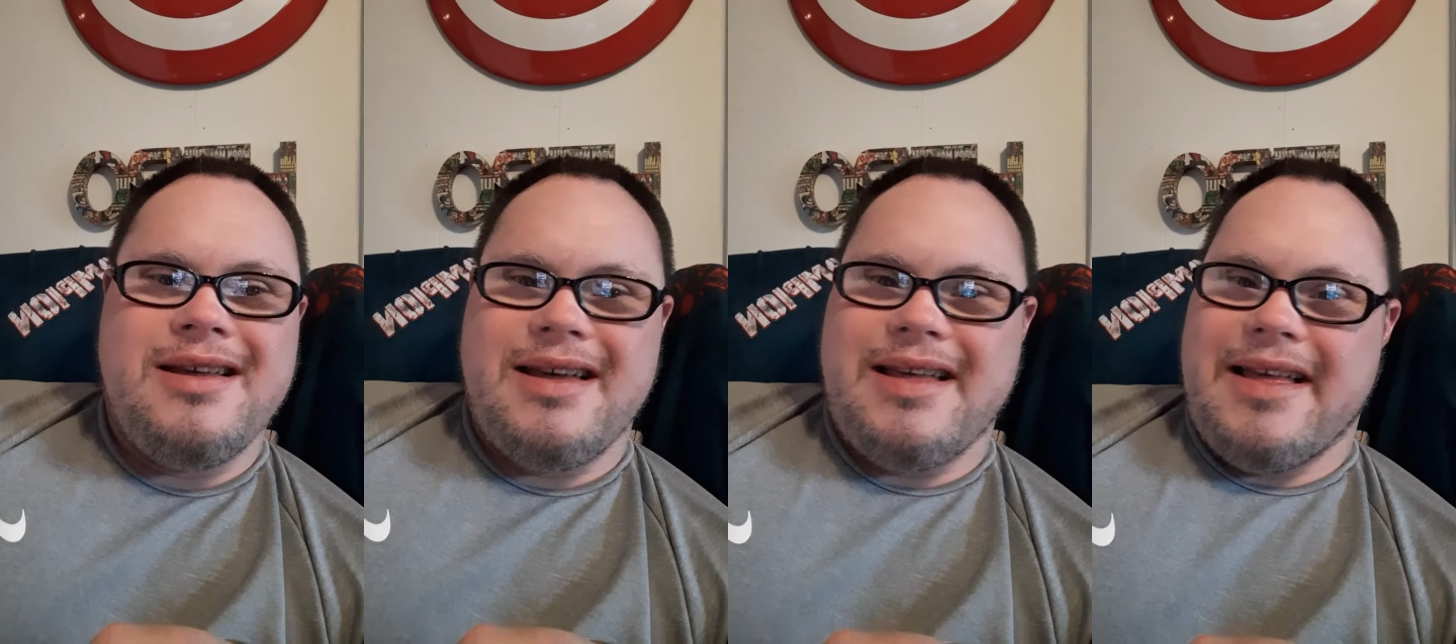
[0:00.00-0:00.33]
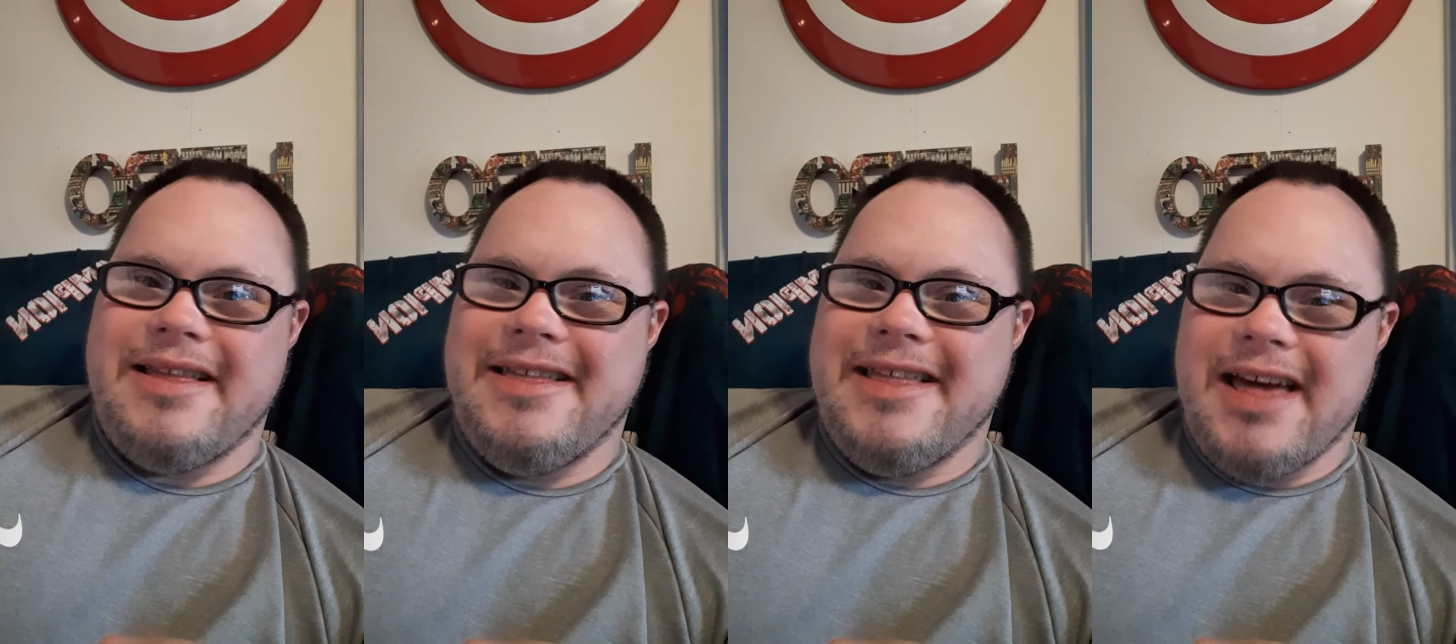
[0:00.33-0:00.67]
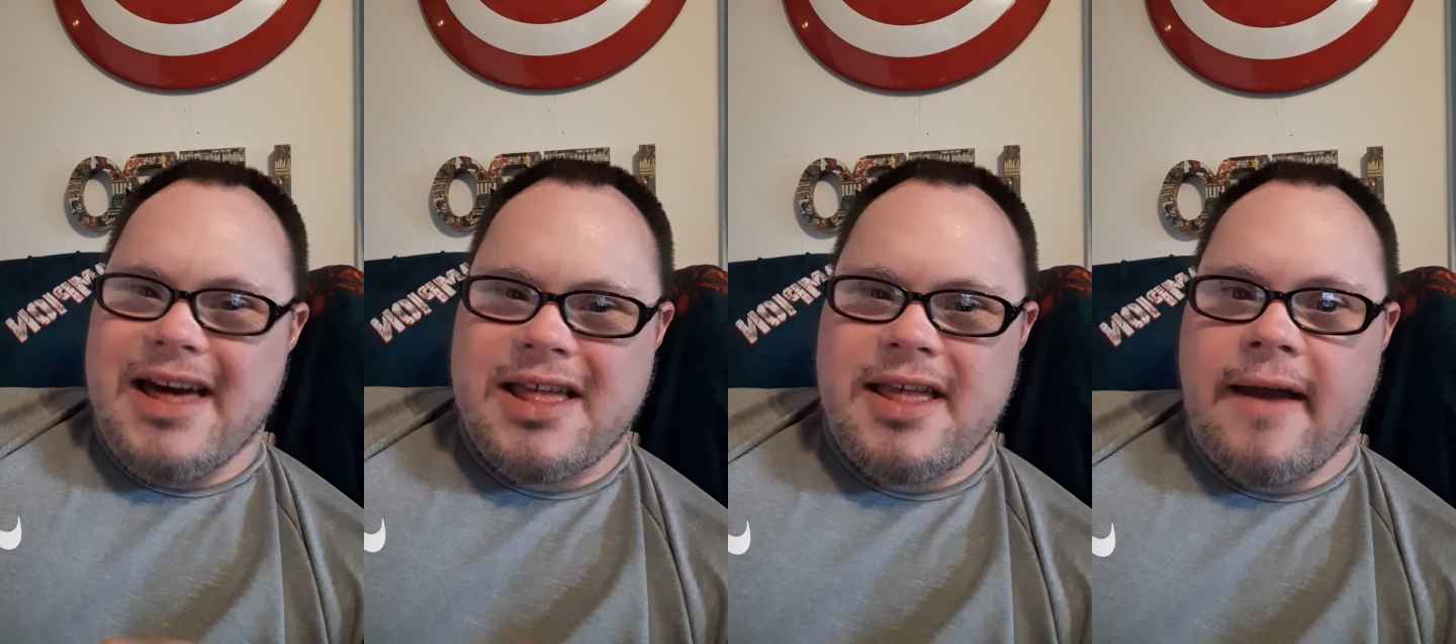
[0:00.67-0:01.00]
in the
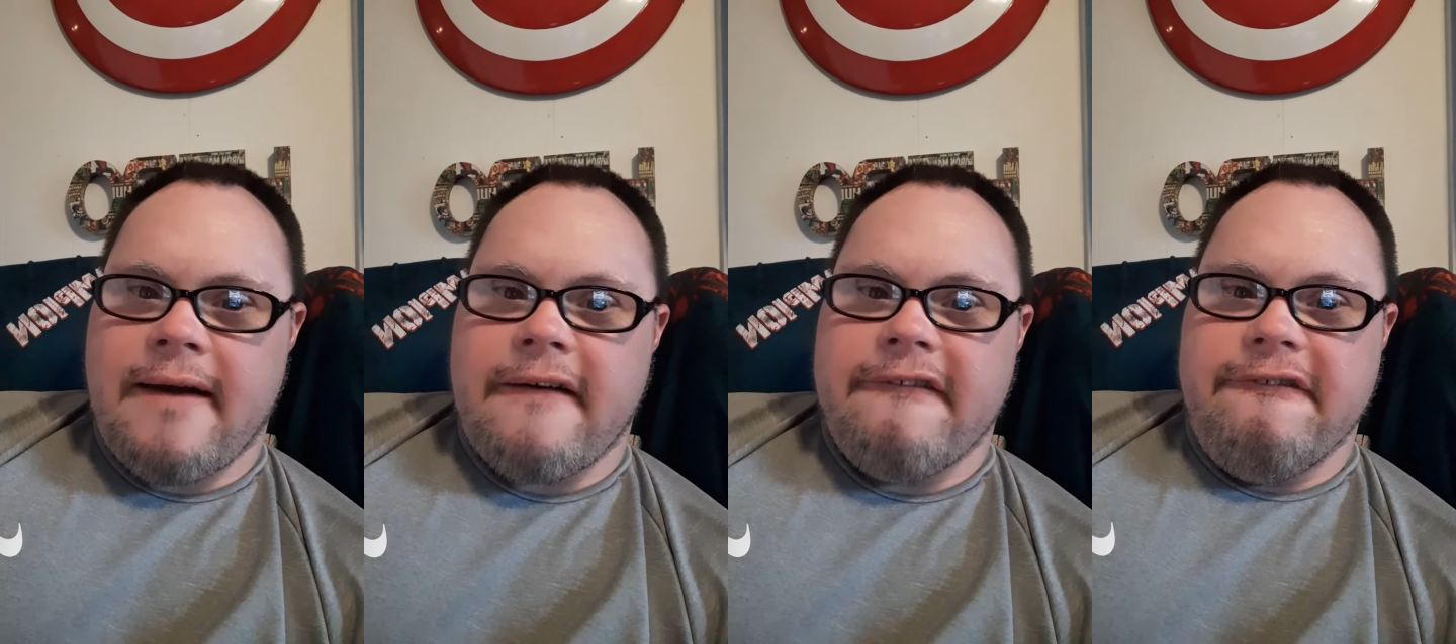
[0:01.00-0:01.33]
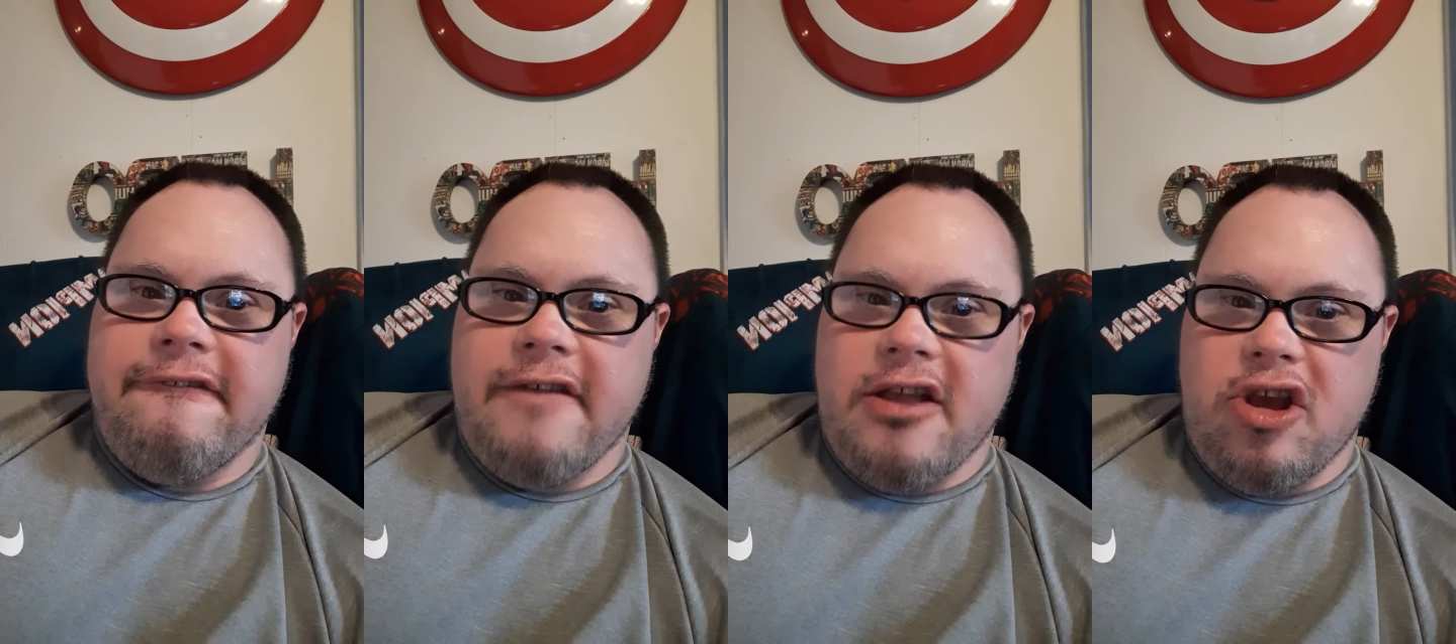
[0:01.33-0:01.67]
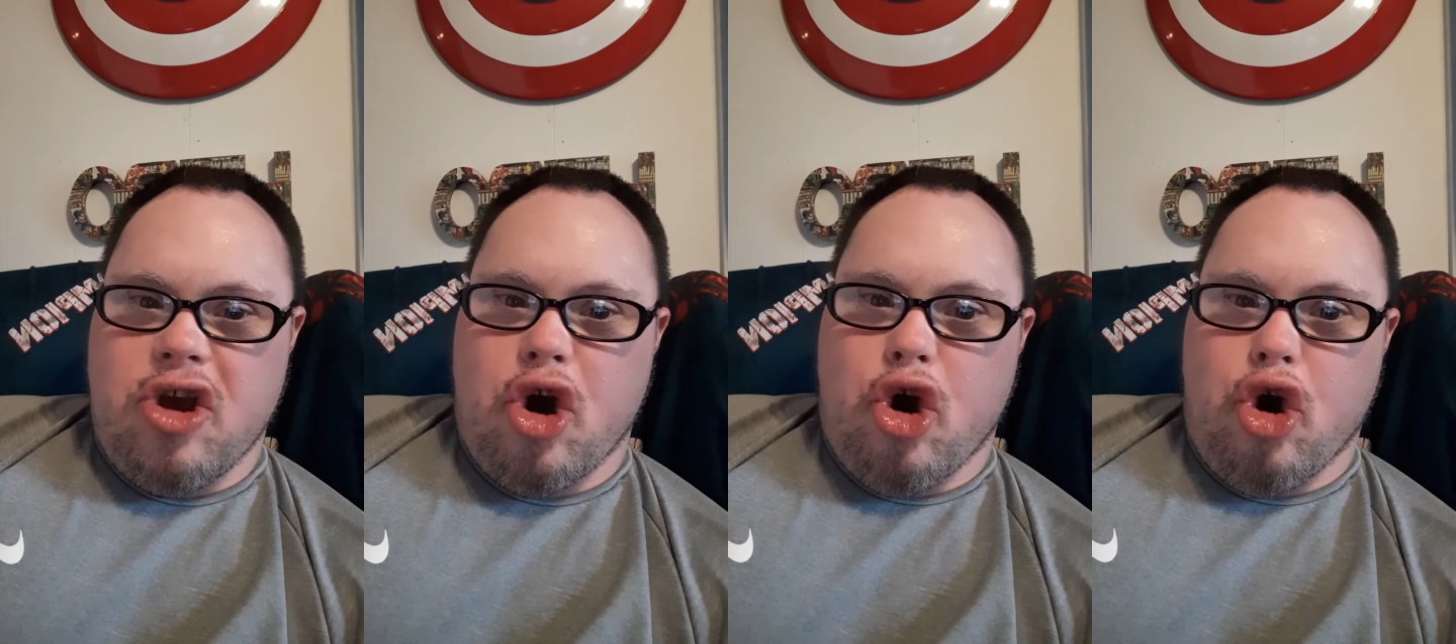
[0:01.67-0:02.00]
next
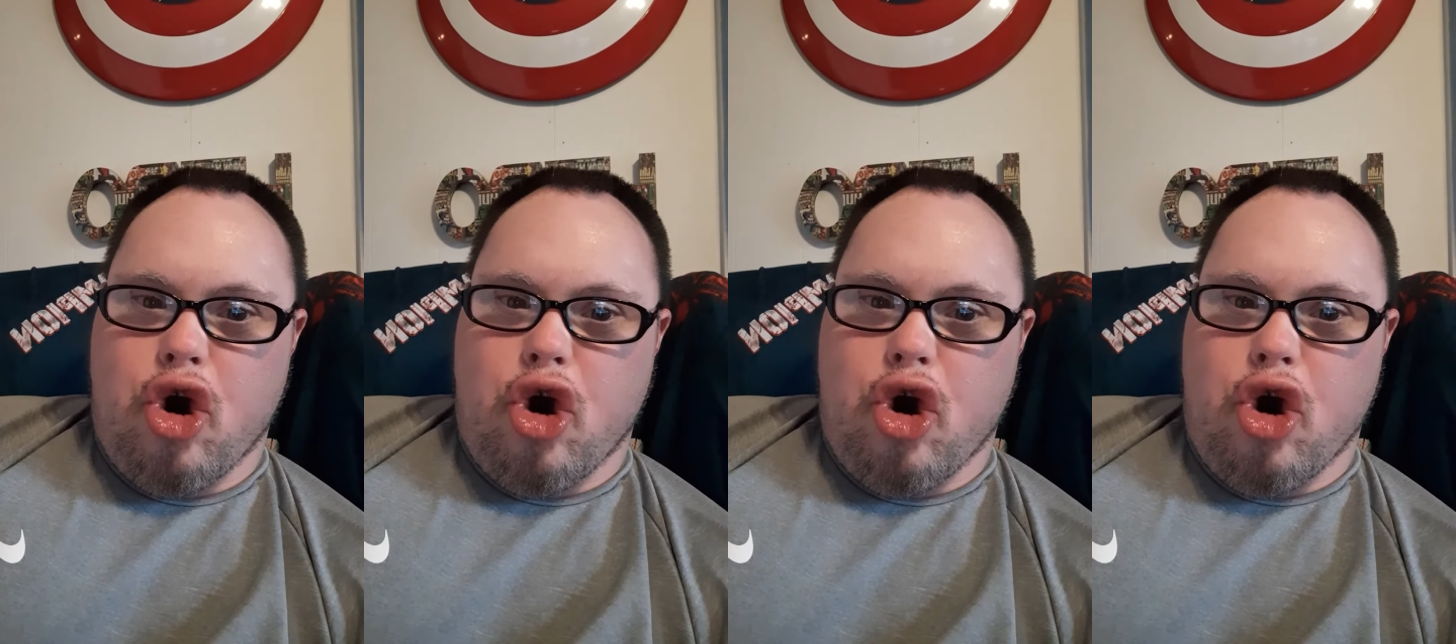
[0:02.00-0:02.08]
video.